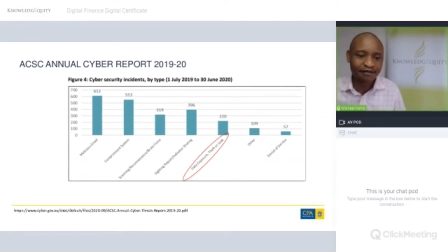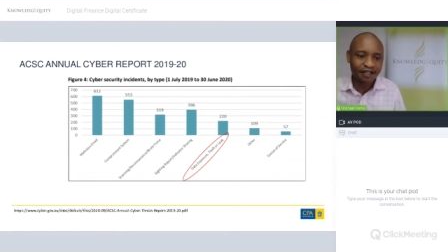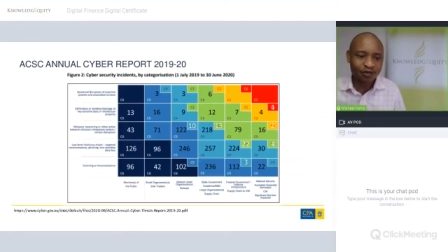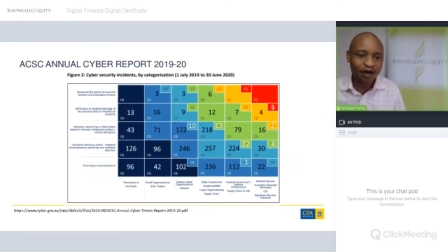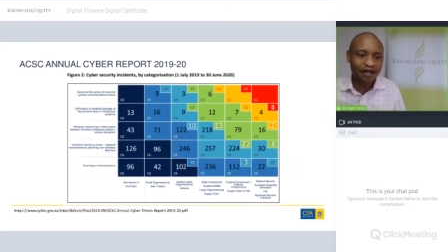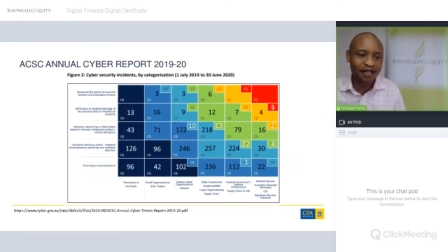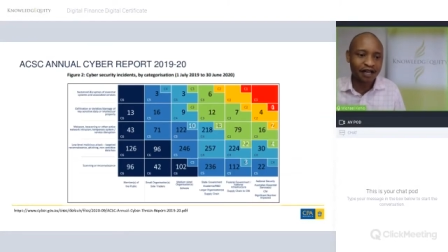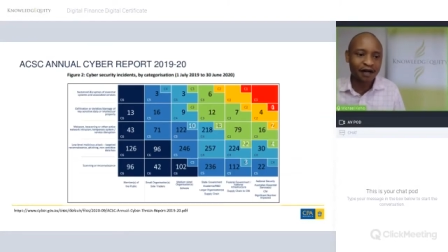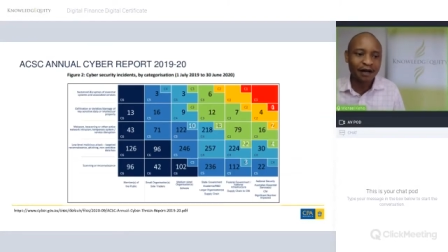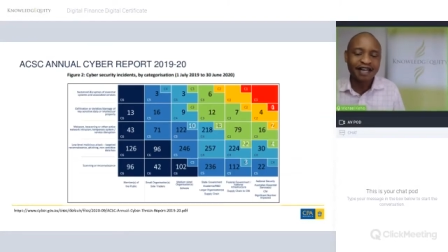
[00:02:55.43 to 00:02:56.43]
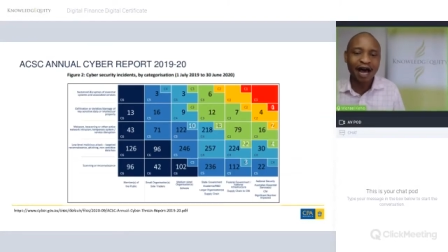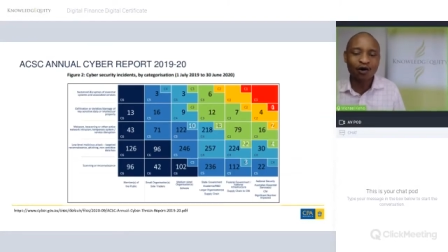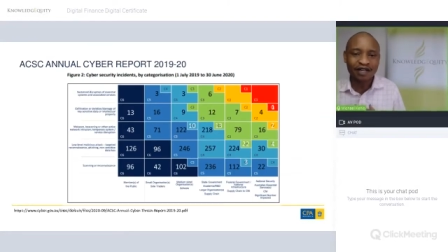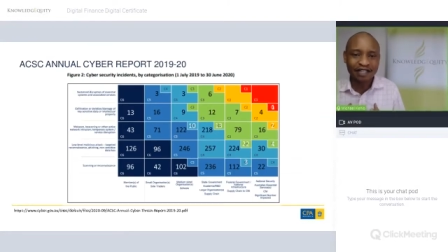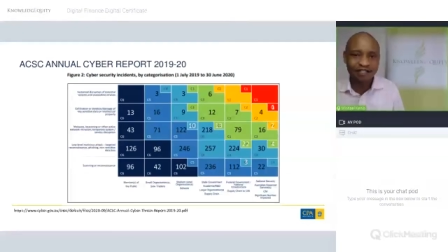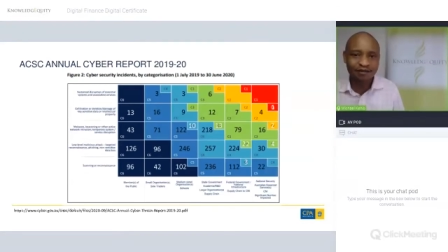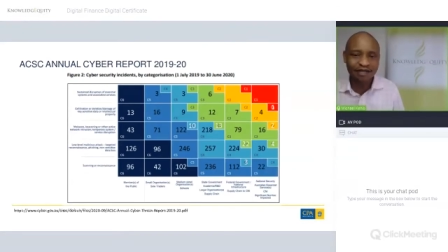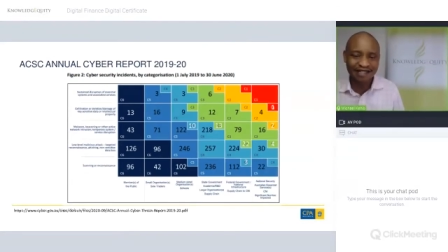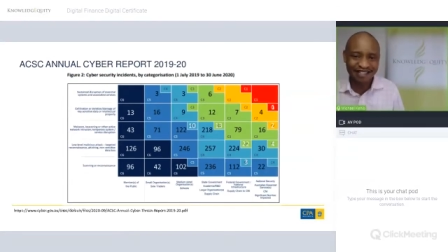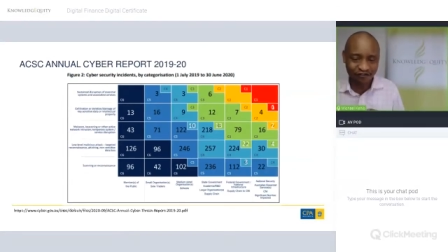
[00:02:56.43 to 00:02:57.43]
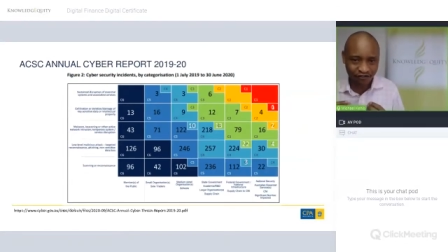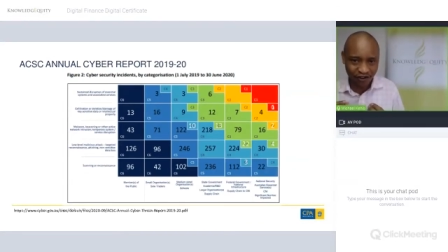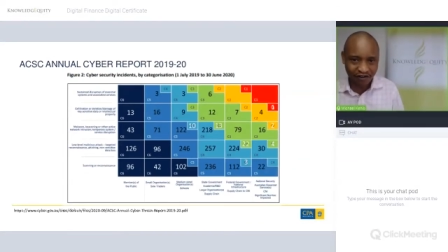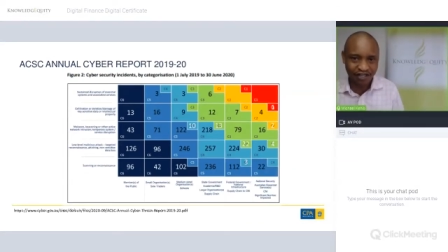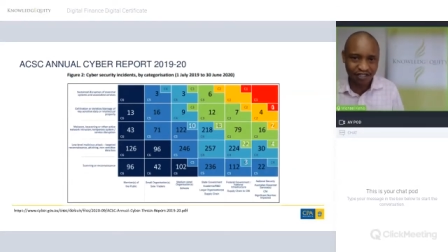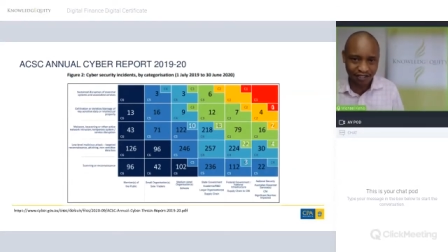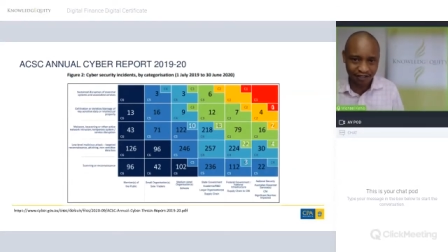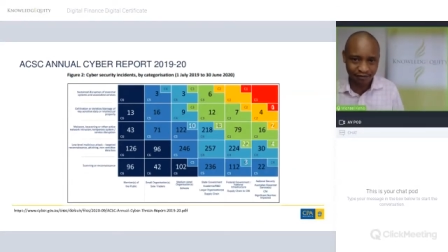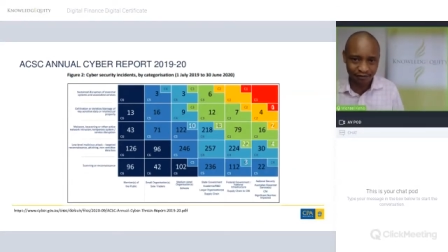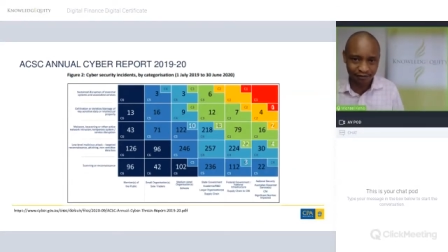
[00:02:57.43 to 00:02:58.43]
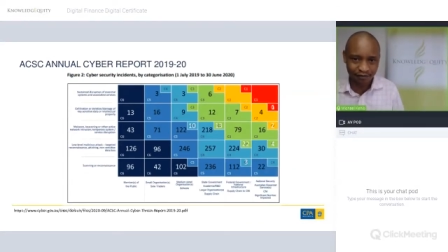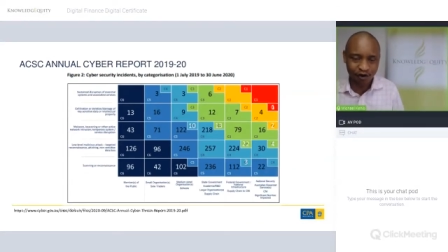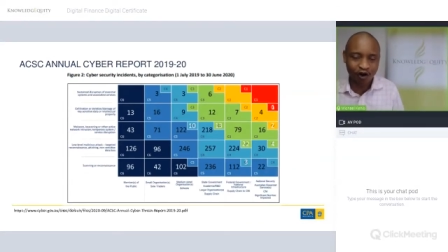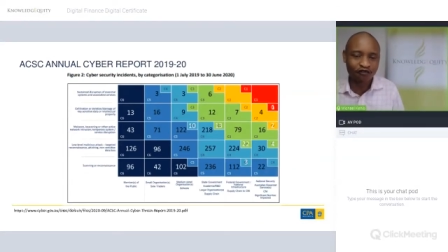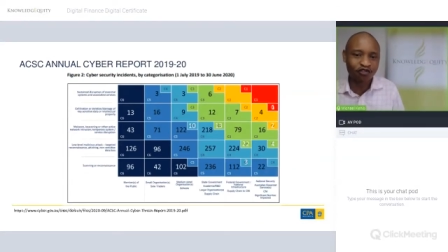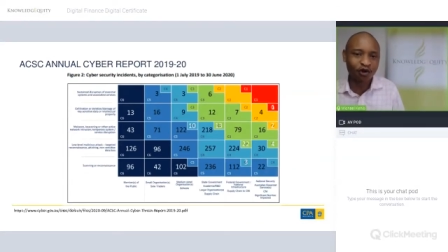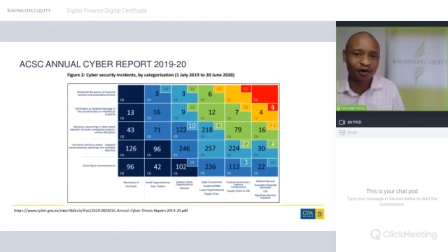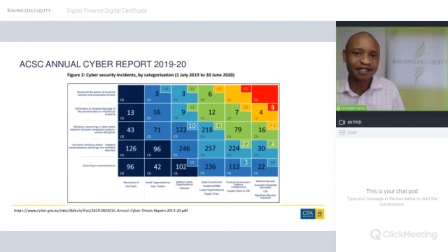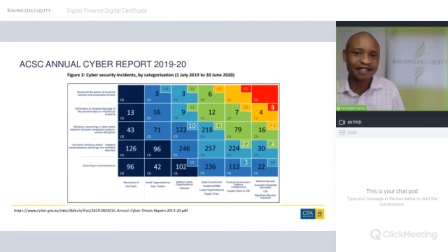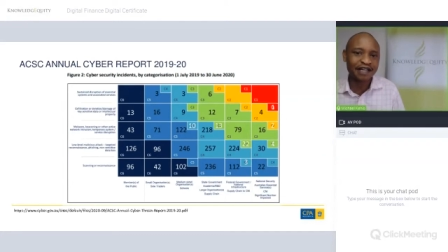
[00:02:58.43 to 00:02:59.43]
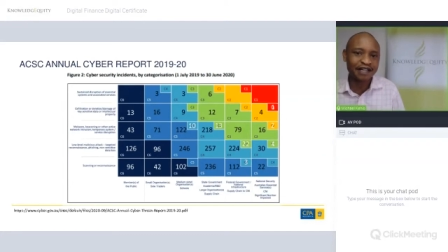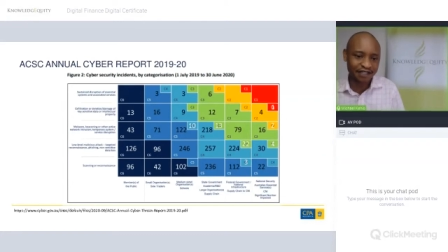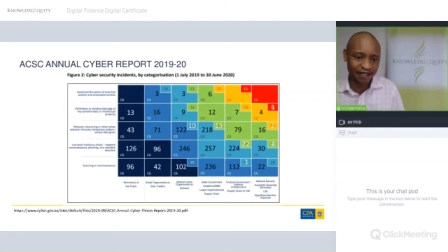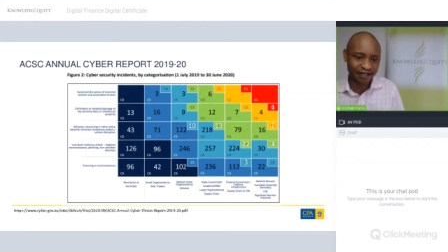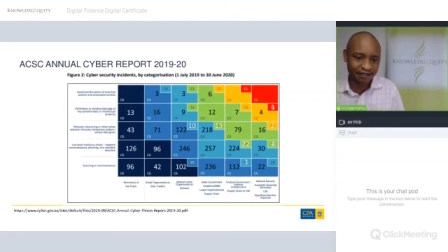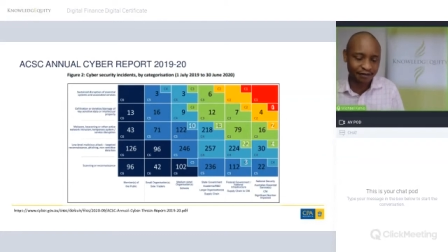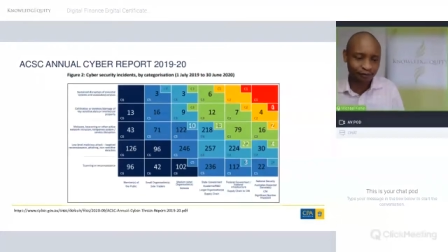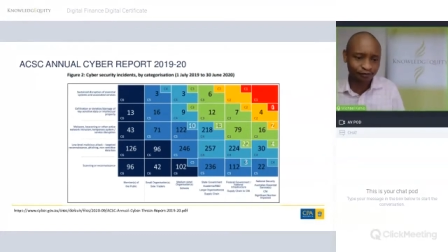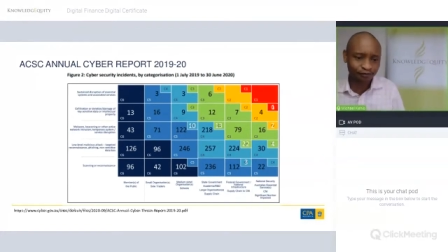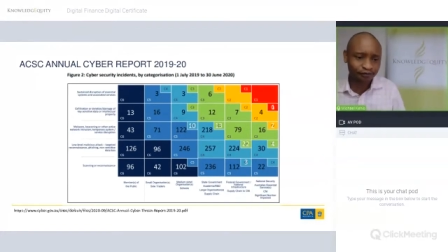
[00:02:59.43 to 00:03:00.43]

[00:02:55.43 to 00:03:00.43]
This one here now deals with the severity of those incidents.